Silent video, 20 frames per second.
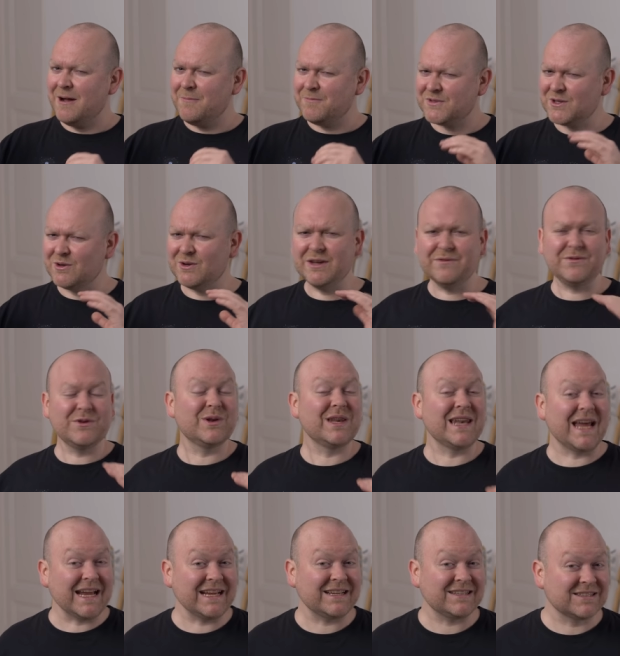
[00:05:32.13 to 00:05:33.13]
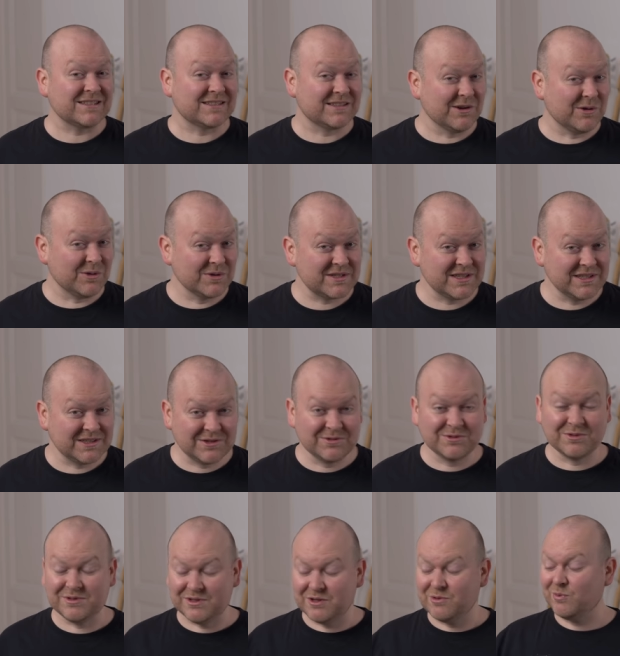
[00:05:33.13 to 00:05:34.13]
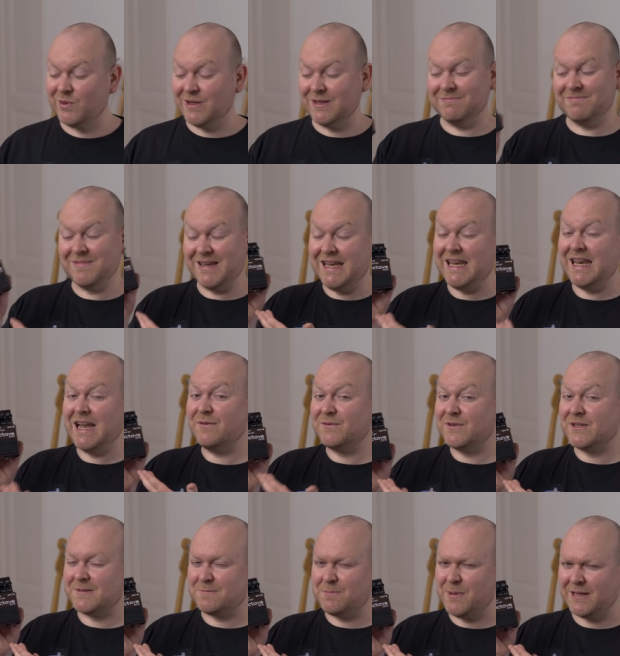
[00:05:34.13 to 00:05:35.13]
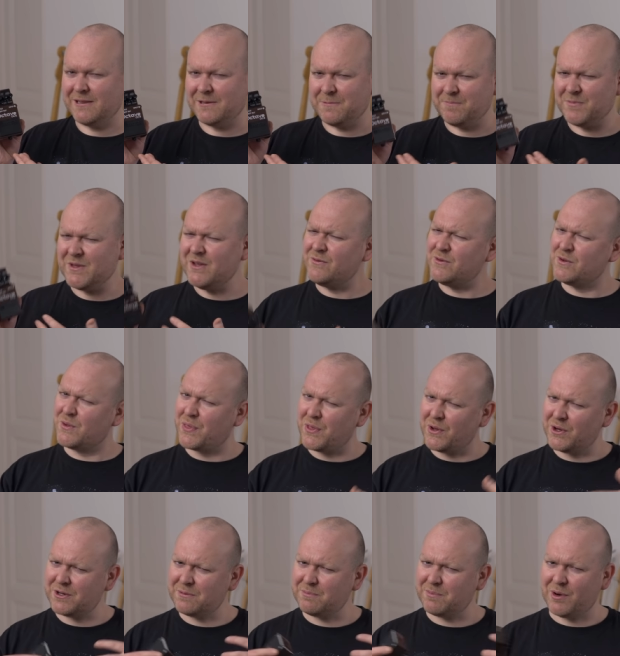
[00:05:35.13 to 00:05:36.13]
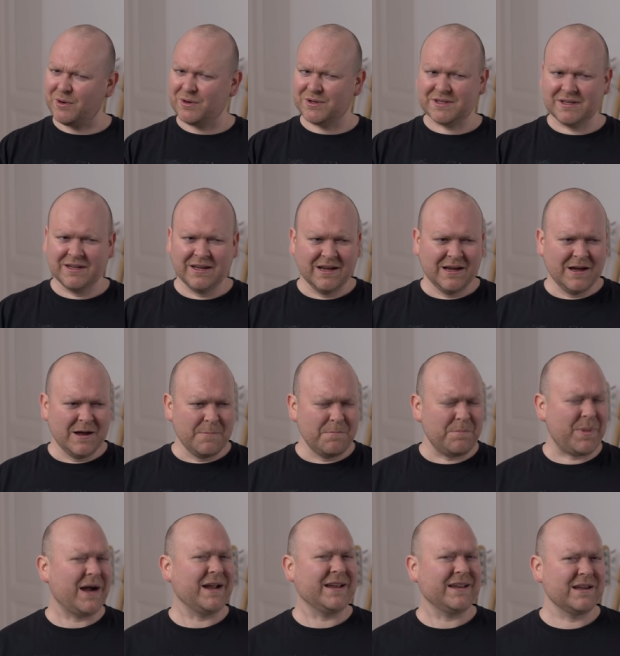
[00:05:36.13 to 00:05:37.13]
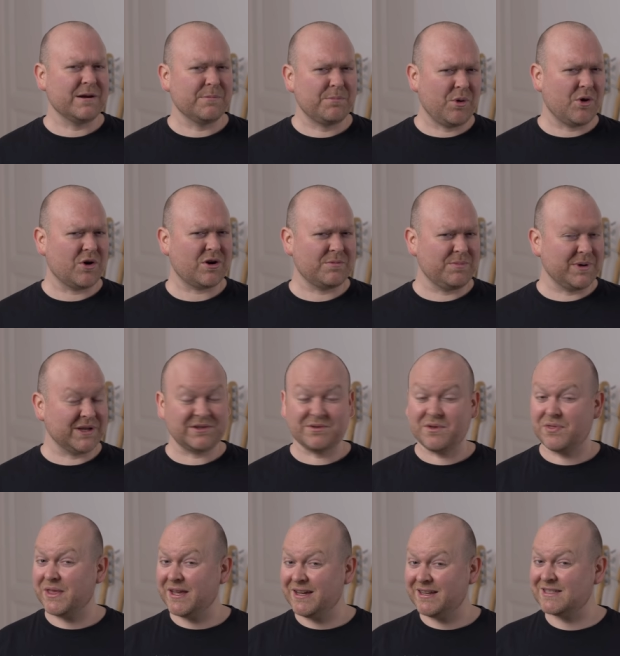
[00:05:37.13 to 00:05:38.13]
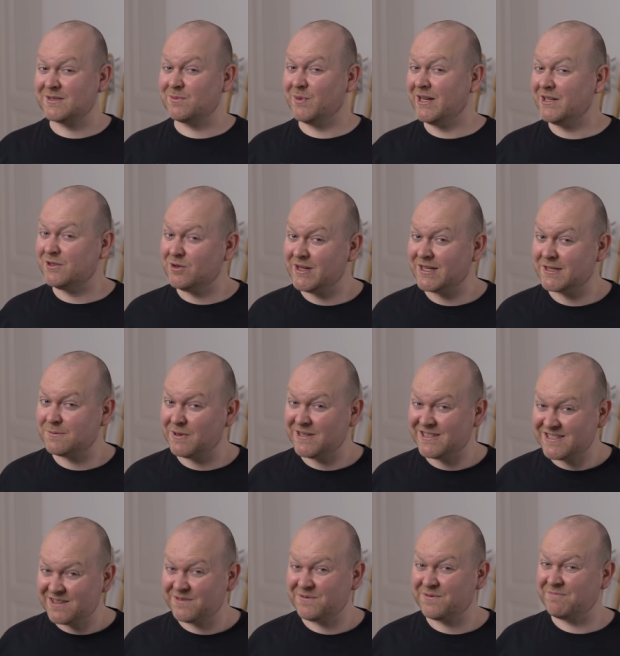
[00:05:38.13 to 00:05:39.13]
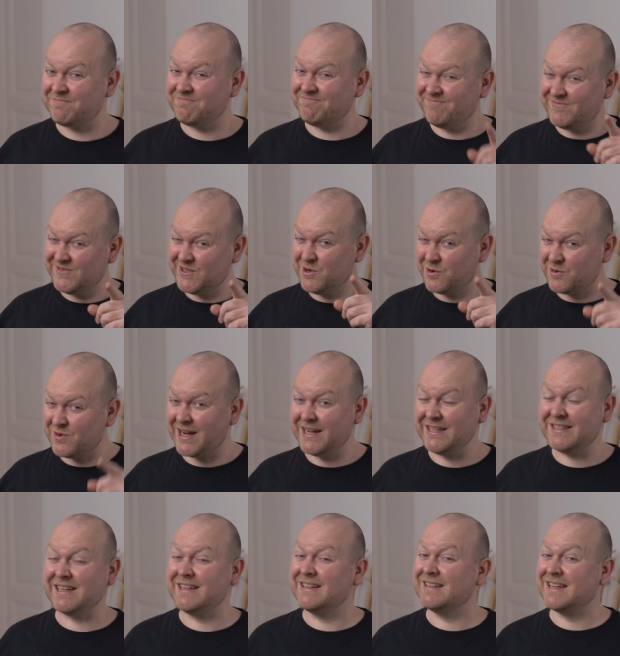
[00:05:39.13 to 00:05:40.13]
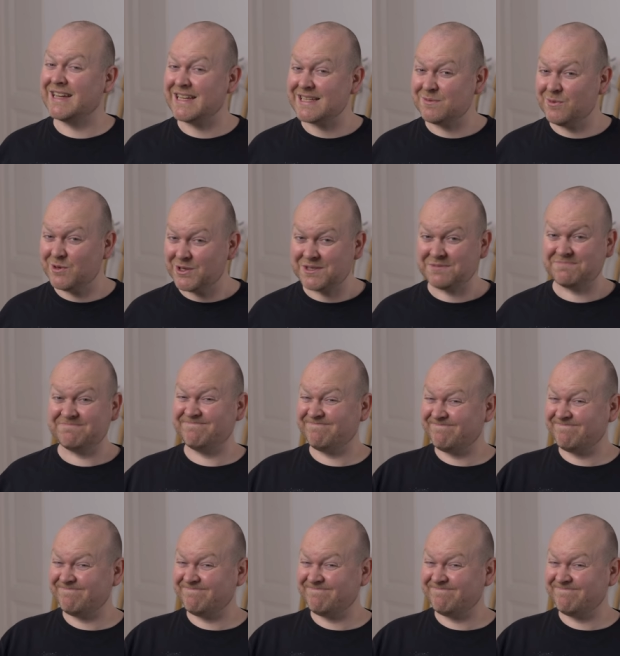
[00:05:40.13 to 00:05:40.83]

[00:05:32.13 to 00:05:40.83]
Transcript: So if you liked the OC2, you will love this pedal. If you thought about buying a POG but you think it's way too expensive, you're right, and guess what?